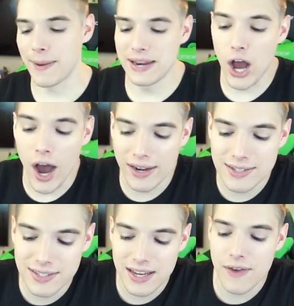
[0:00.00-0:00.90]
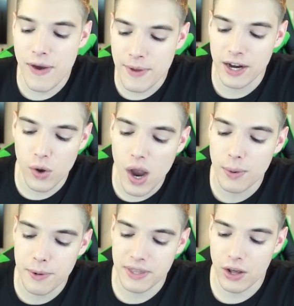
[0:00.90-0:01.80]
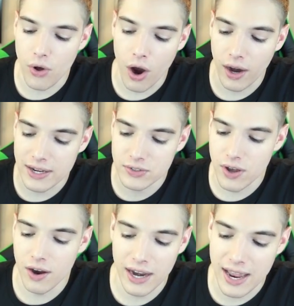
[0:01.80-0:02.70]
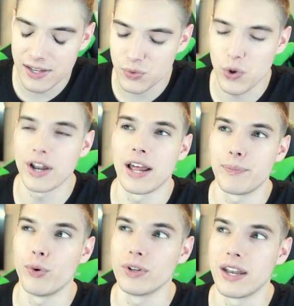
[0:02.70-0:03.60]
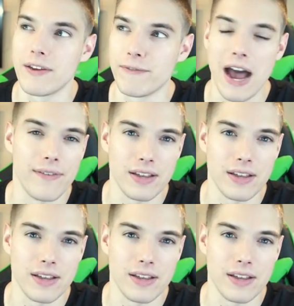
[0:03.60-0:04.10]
I mean, honestly, if I'm not going to walk away with an LR, as long as... What did I pull today? 5